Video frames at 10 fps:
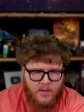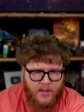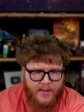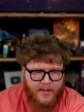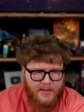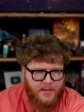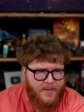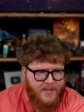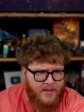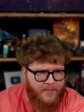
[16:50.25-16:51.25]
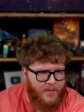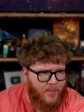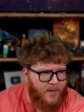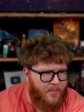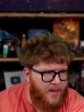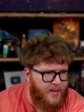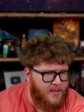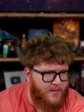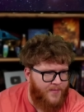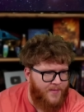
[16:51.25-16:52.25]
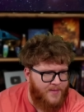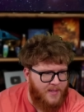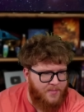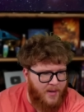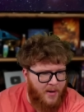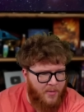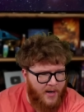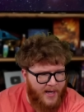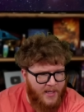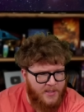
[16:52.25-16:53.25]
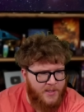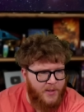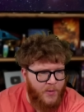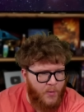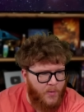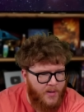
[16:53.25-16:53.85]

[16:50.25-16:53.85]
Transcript: Uh, this is gonna be a tough one to win, man. They just got 15 power. I got two